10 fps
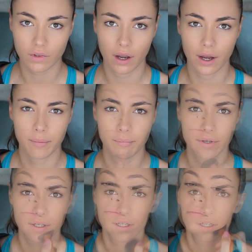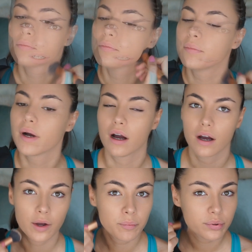
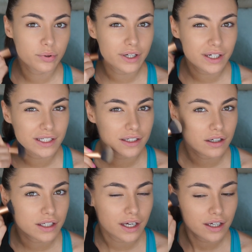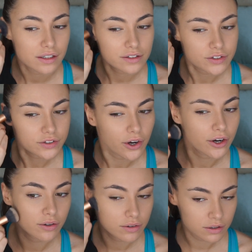But I'm pretty lucky.
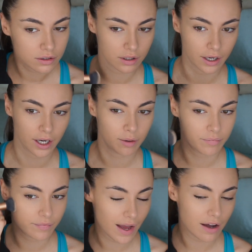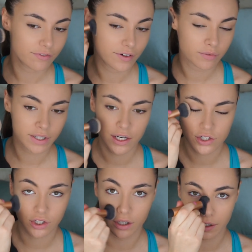So that
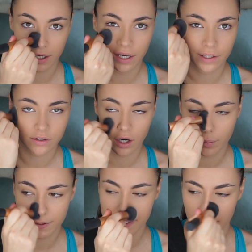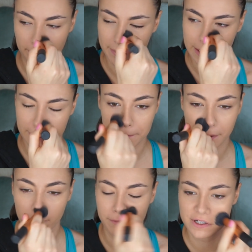foundation is, I would say, a medium
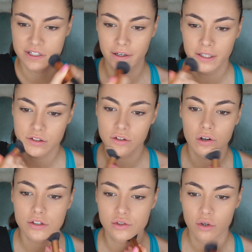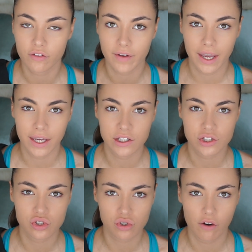coverage, and it's got sort of a
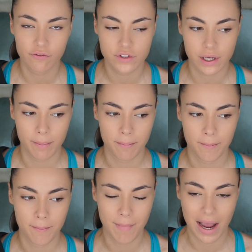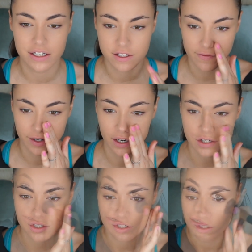soft matte
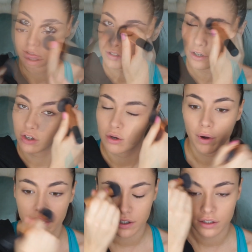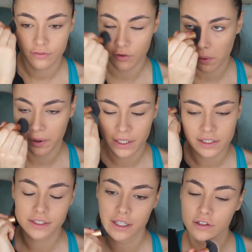finish. So quite good for
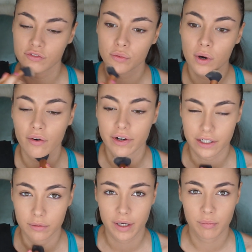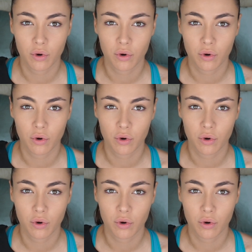oily skin if you are a little bit